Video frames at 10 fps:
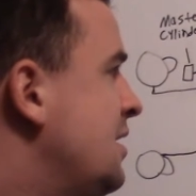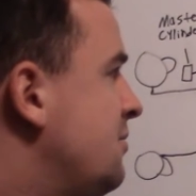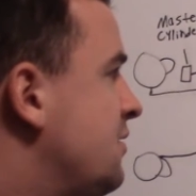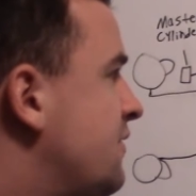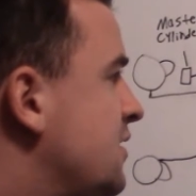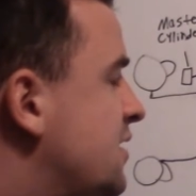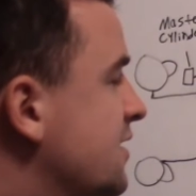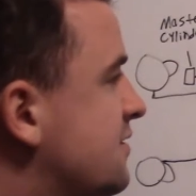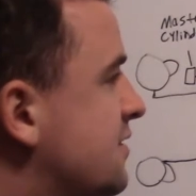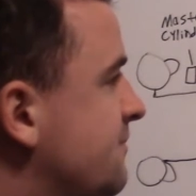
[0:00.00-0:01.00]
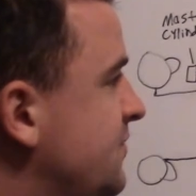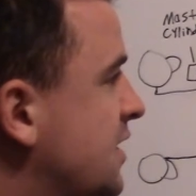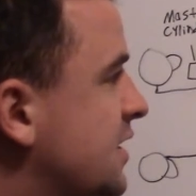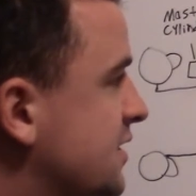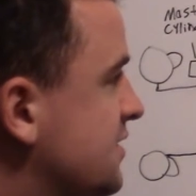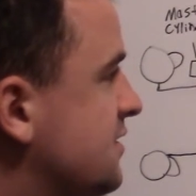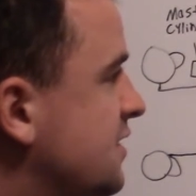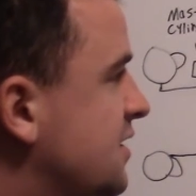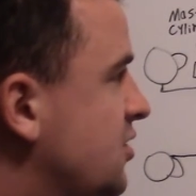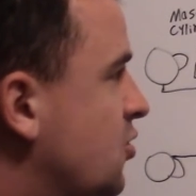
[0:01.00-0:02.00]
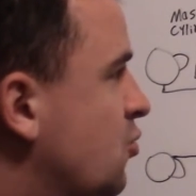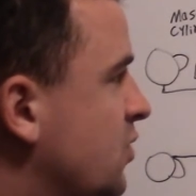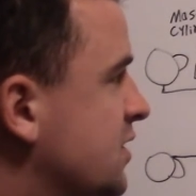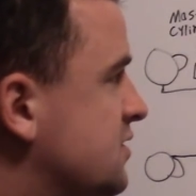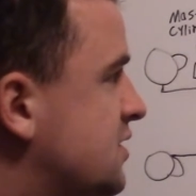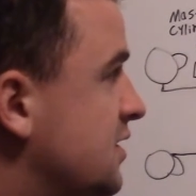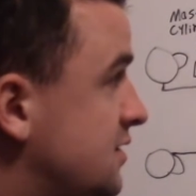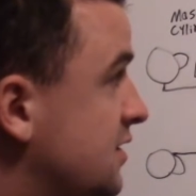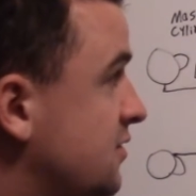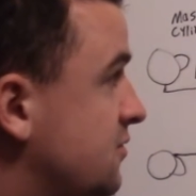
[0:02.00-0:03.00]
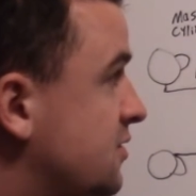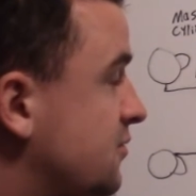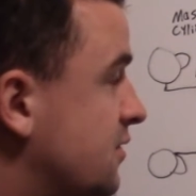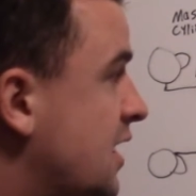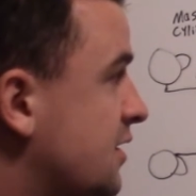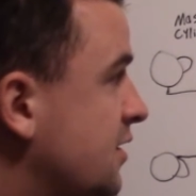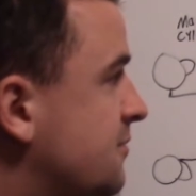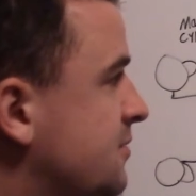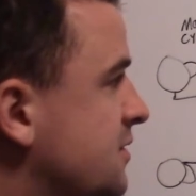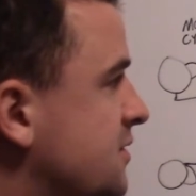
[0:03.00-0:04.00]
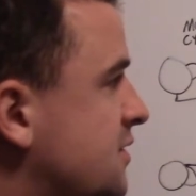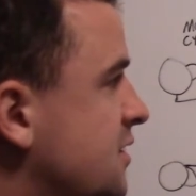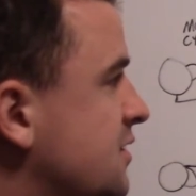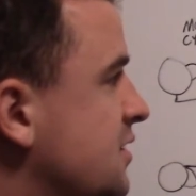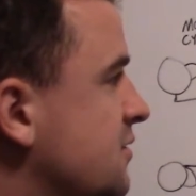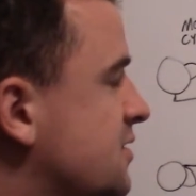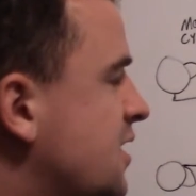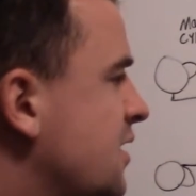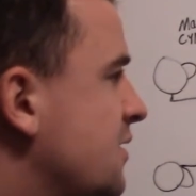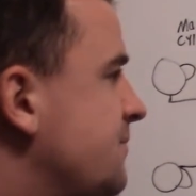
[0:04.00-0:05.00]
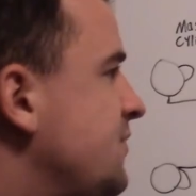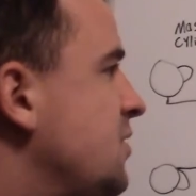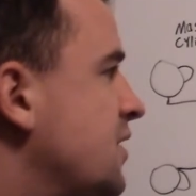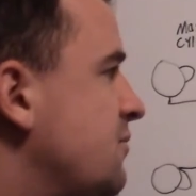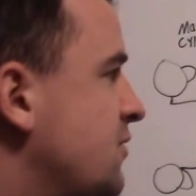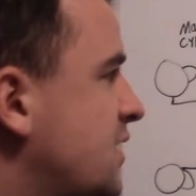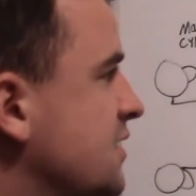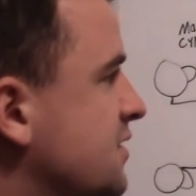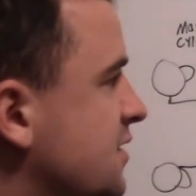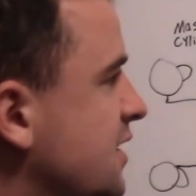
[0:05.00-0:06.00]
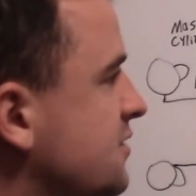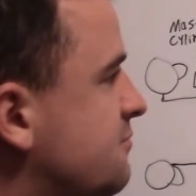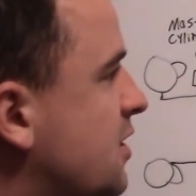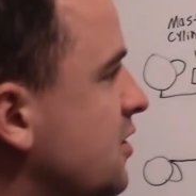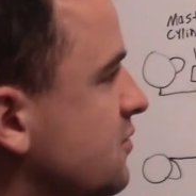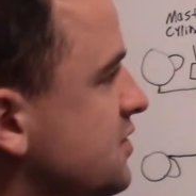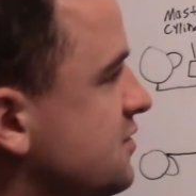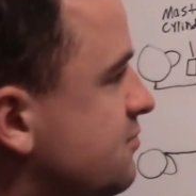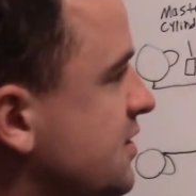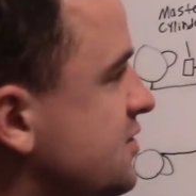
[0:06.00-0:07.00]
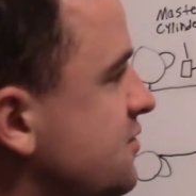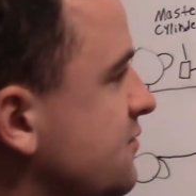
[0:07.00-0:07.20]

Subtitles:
But if it doesn't and your wheels continue to lock up and continue skidding, you then move on to the next part, which is pressure